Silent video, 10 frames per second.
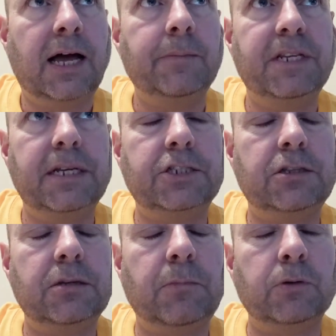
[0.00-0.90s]
I mean, it's
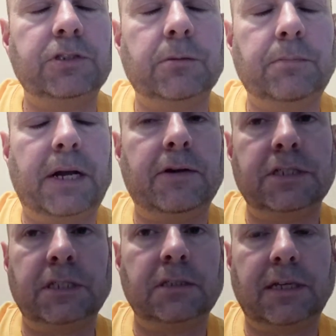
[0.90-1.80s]
the most
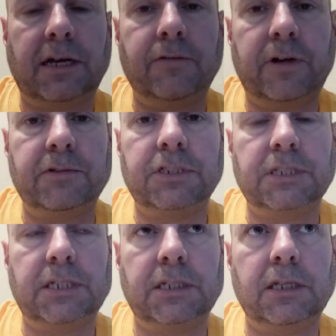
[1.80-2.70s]
embarrassing thing I've ever
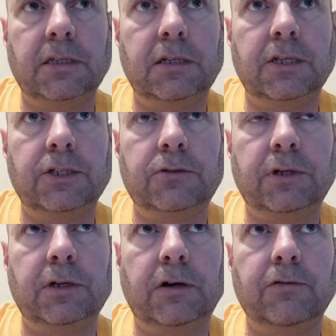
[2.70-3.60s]
seen in the
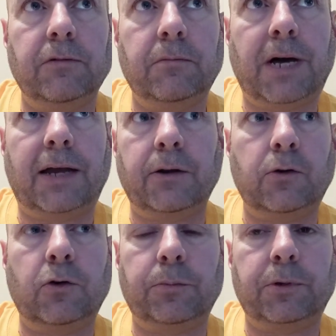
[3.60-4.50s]
history of modern
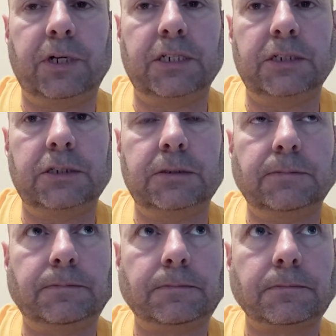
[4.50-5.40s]
corporations.
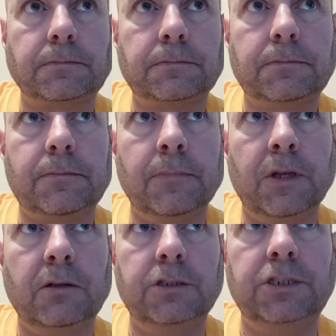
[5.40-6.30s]

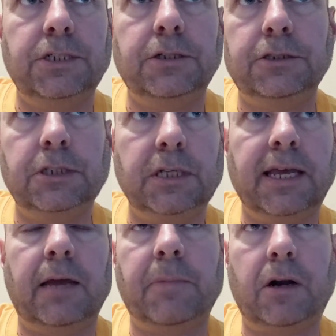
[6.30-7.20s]
Sears,
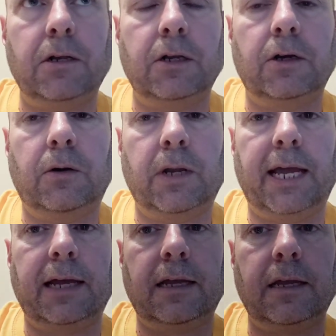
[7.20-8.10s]
Kmart, and
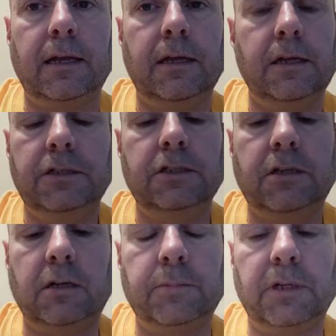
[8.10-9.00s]
Kodak. Just
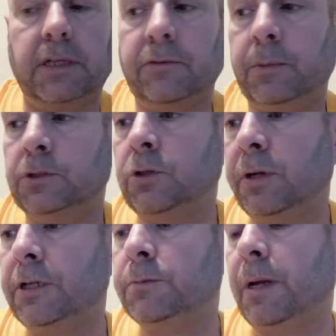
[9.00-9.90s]
unbelievable. So
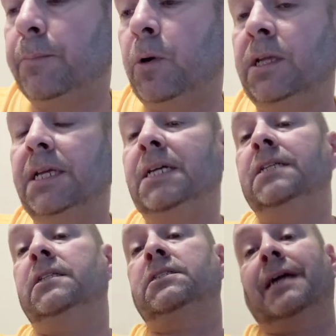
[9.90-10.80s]
here's my point.
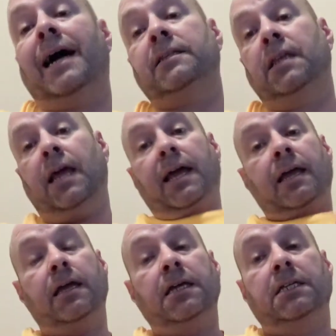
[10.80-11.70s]
The stock
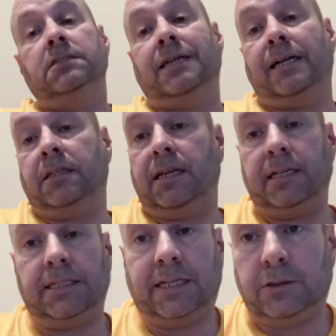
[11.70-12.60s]
today
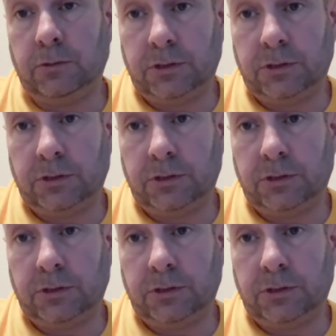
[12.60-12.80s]
is at